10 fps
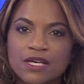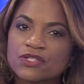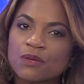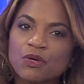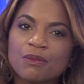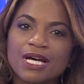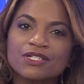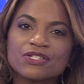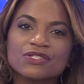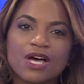Some
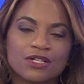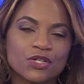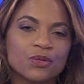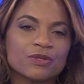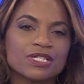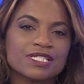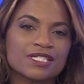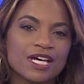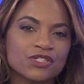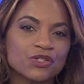reminders, October is
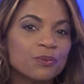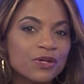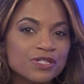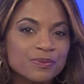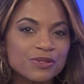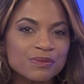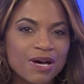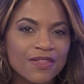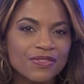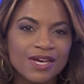National Principals
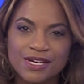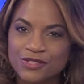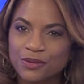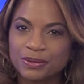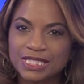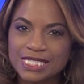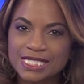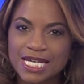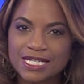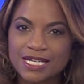Month, so
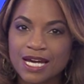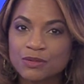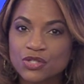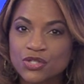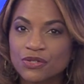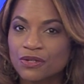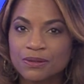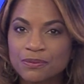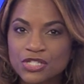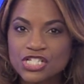please take time to show your
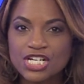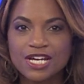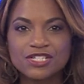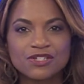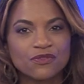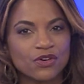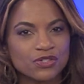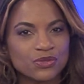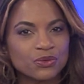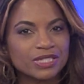appreciation for
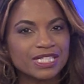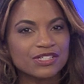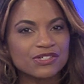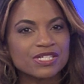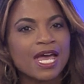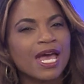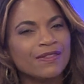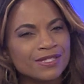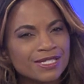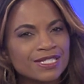our school leaders
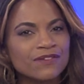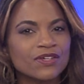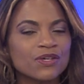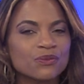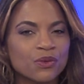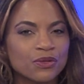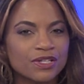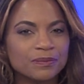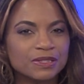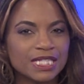and the significant role
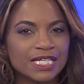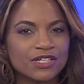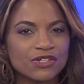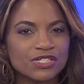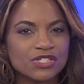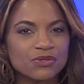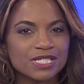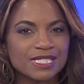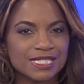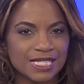they play in our
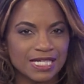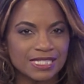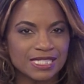district's success.